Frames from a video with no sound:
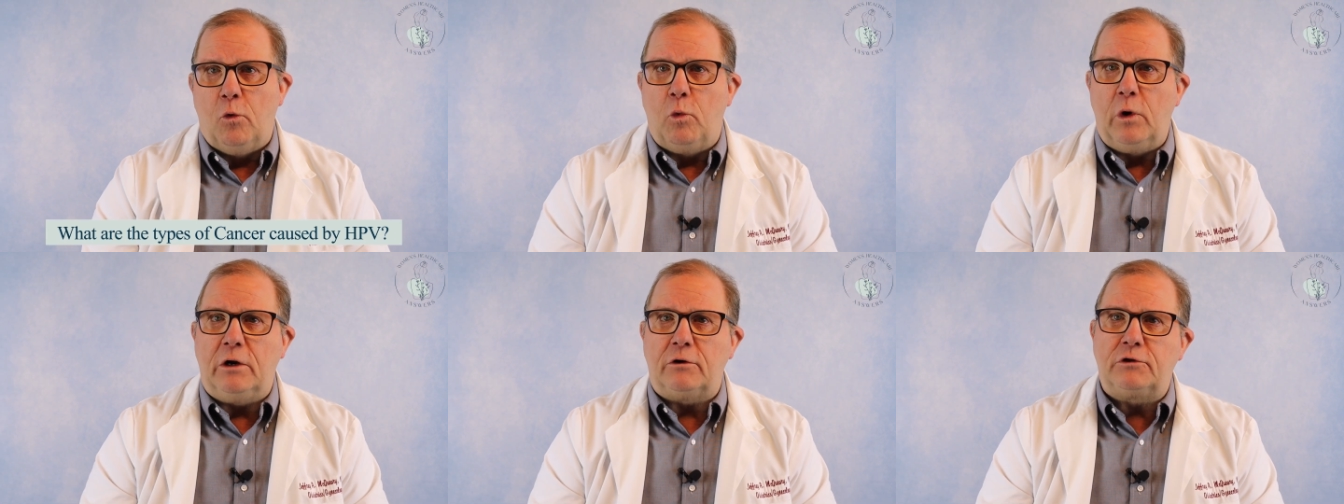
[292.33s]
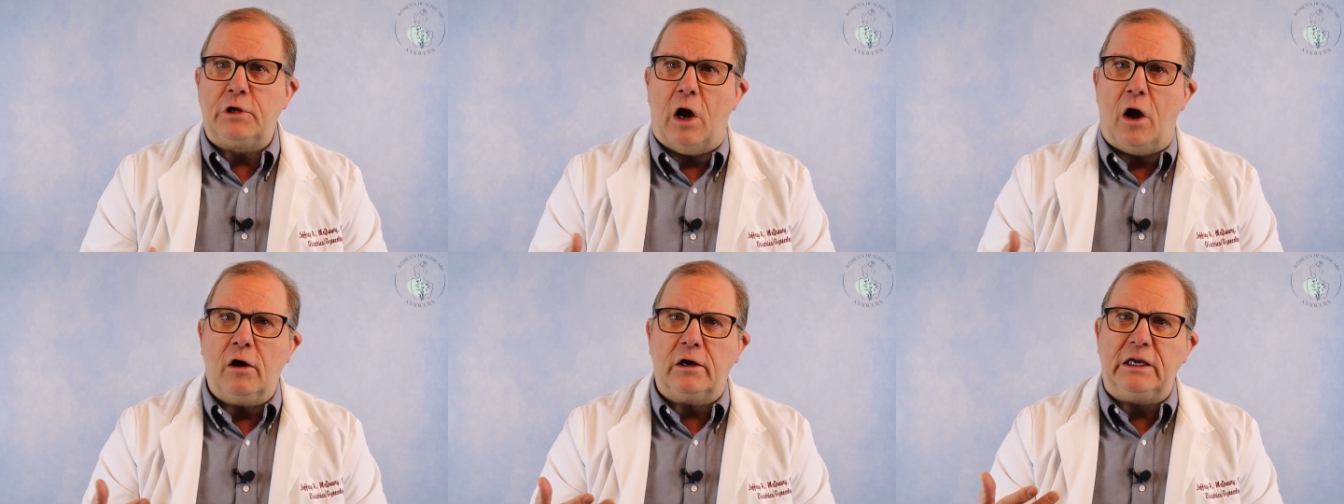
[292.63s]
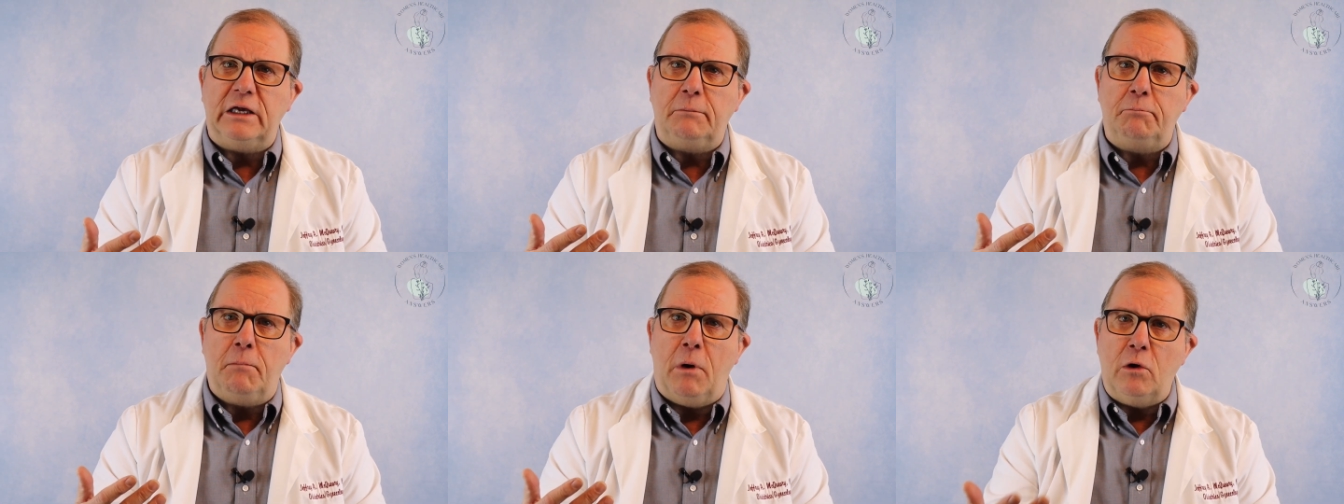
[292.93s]
We are
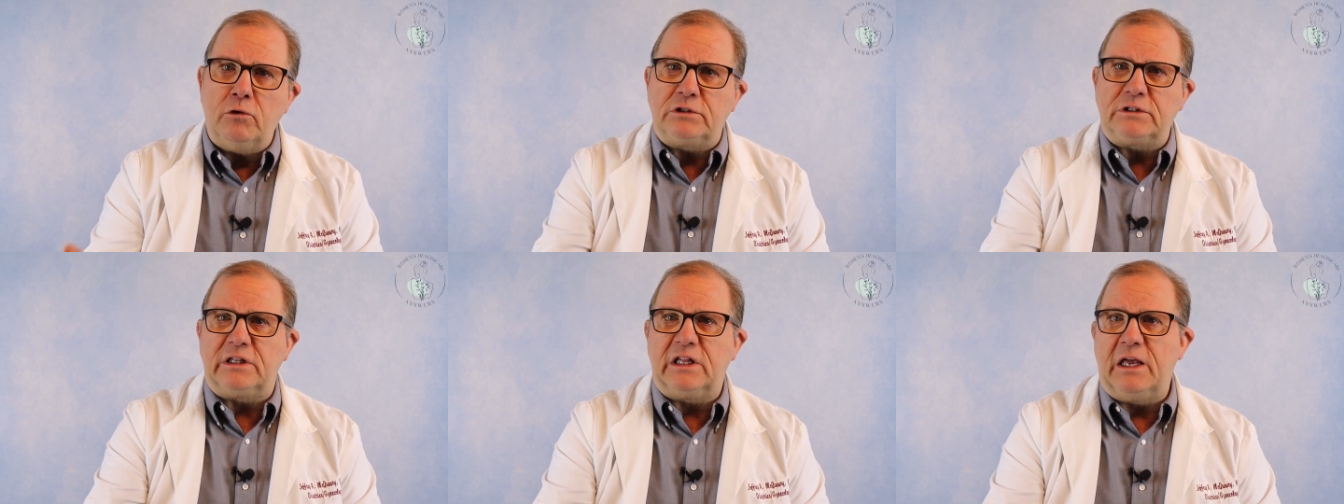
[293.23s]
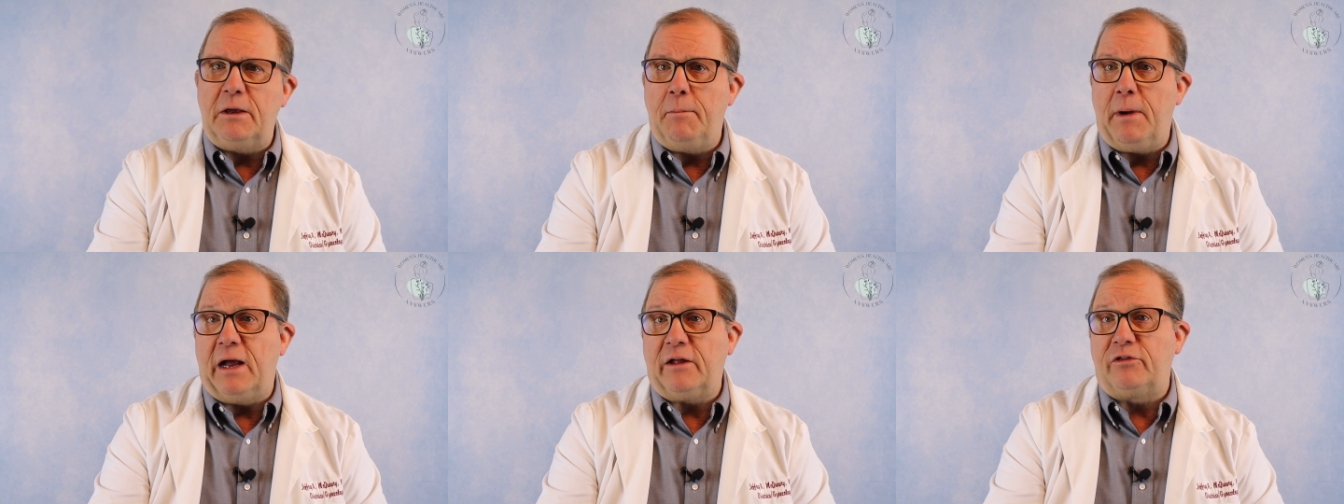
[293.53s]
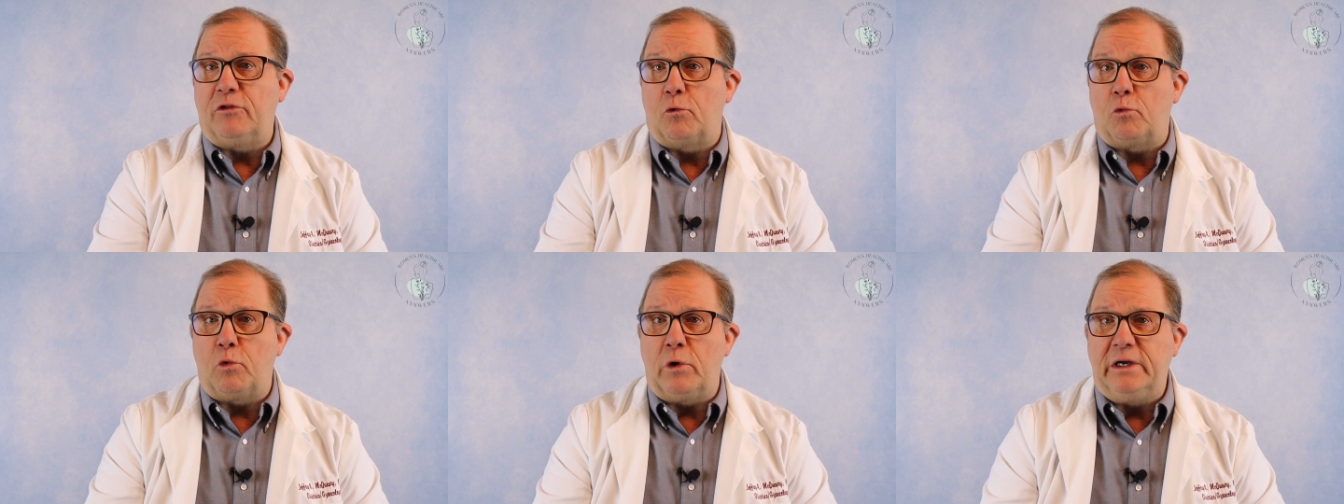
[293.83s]
talking mostly
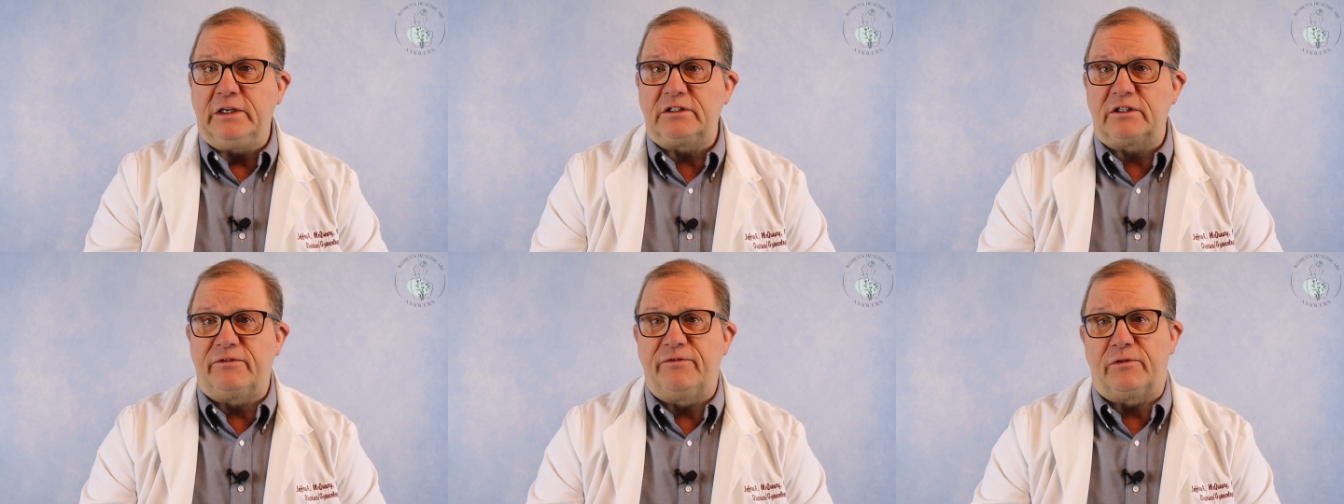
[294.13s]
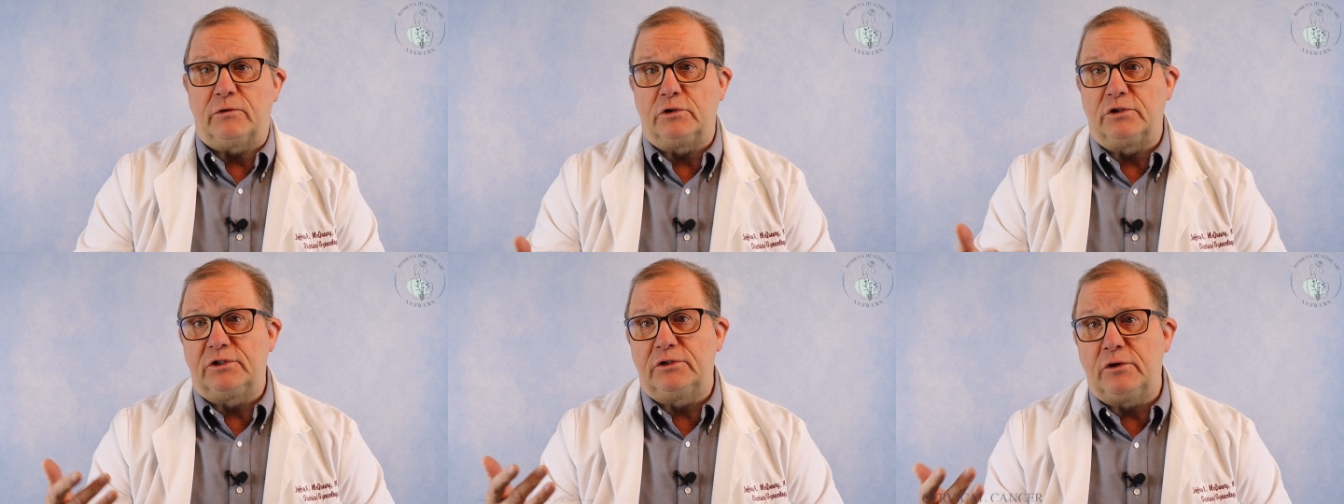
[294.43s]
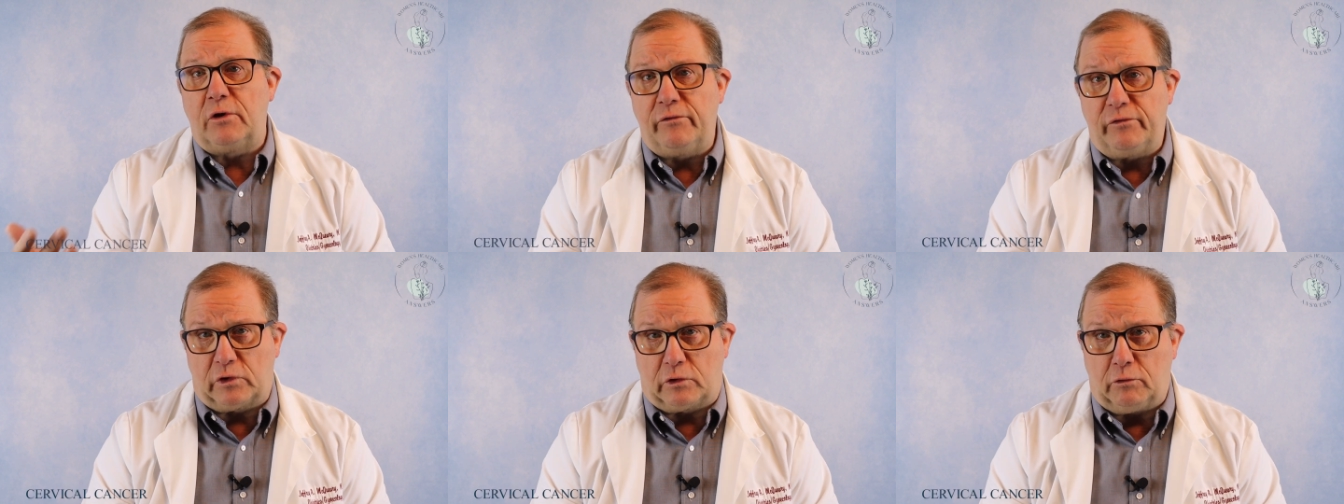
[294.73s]
about the risk for
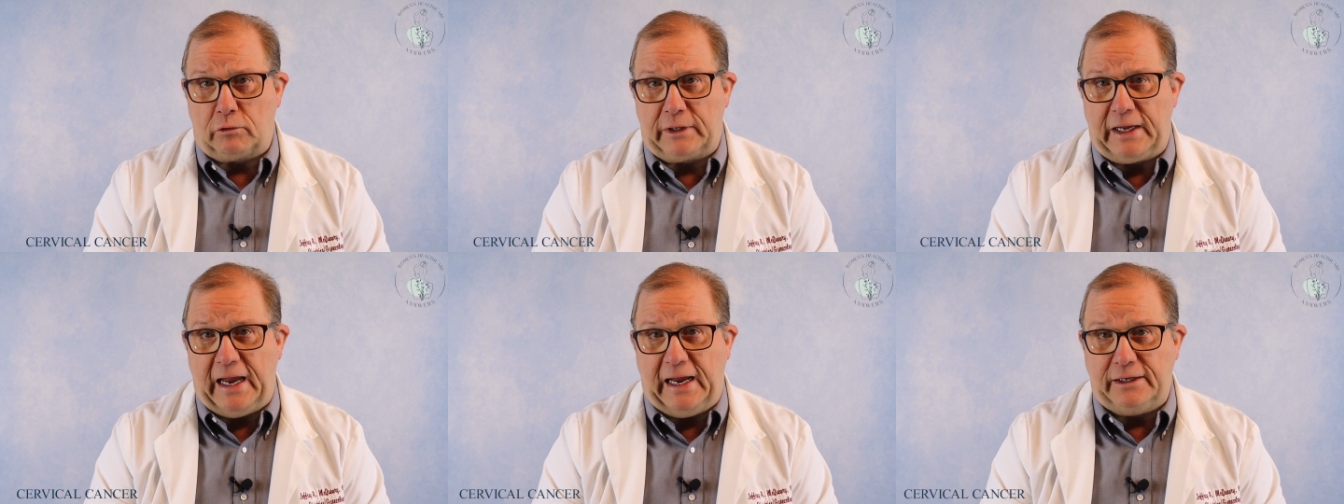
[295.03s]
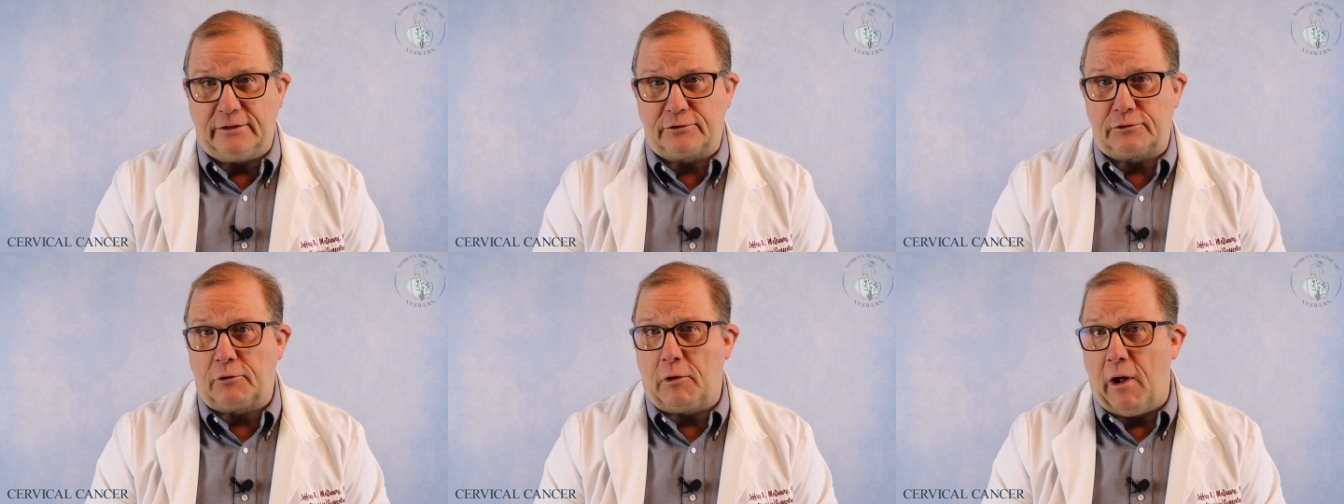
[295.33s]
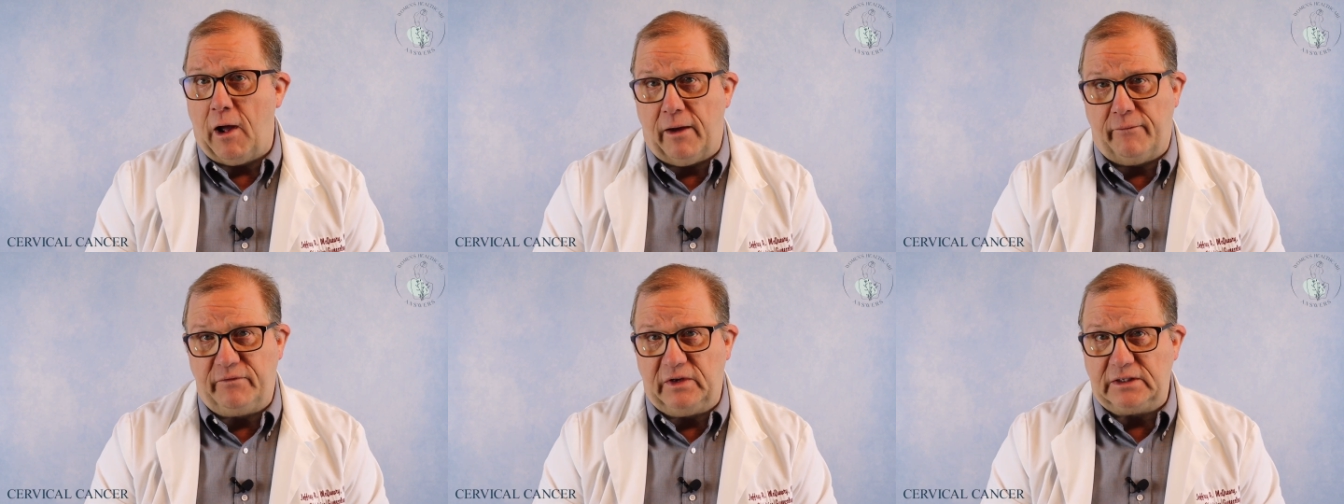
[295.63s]
cervical cancer,
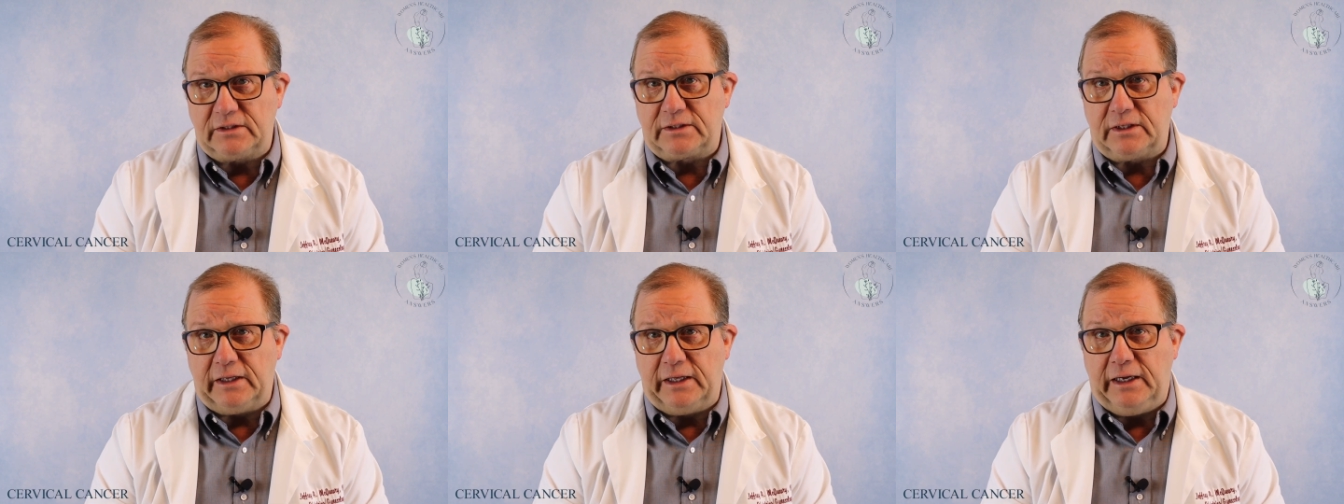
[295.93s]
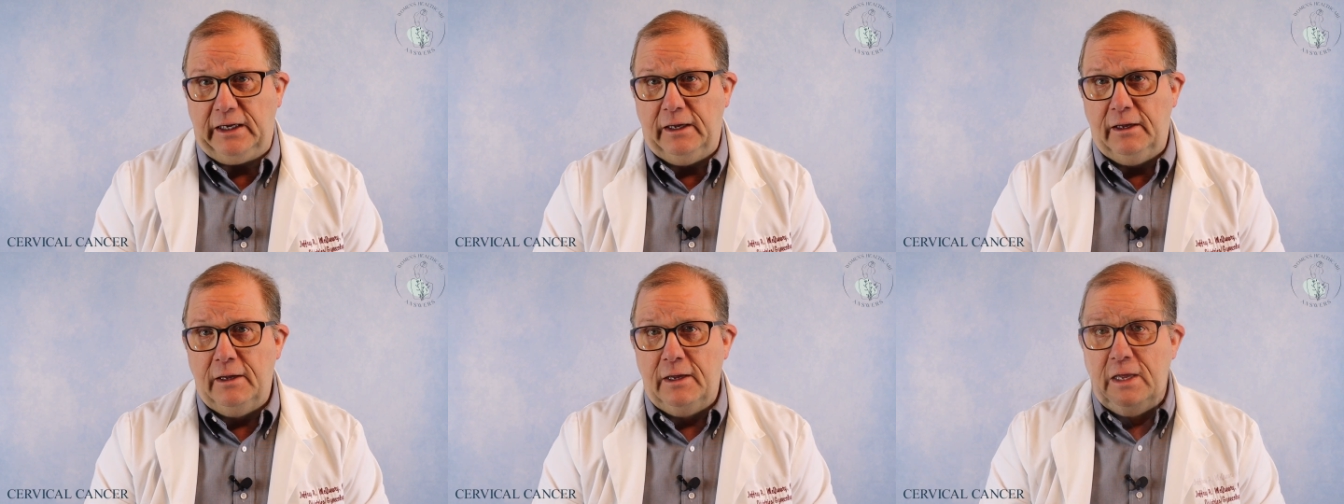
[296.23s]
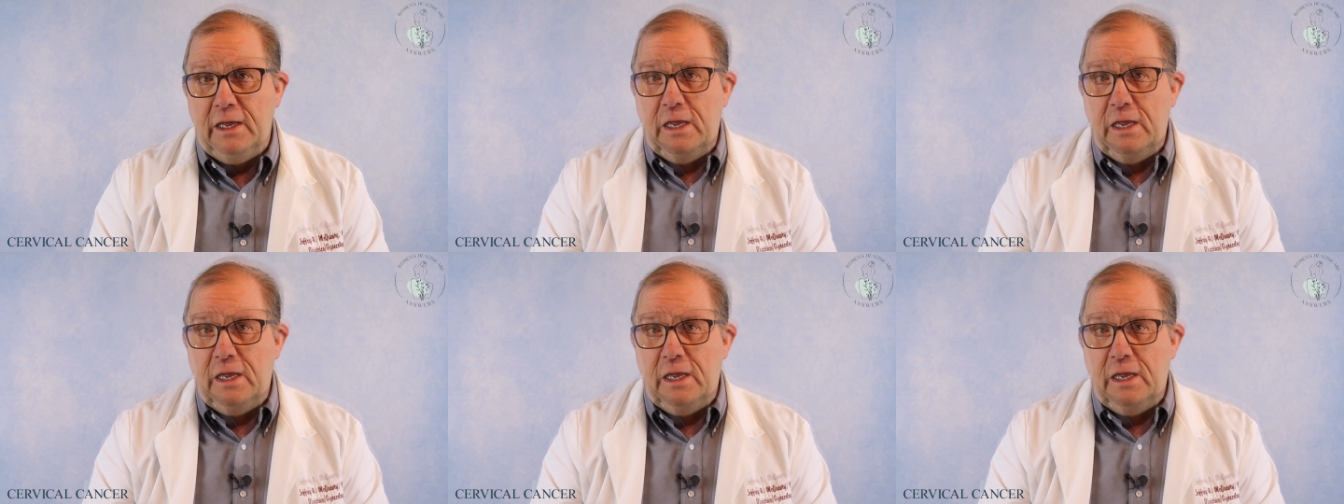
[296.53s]
obviously,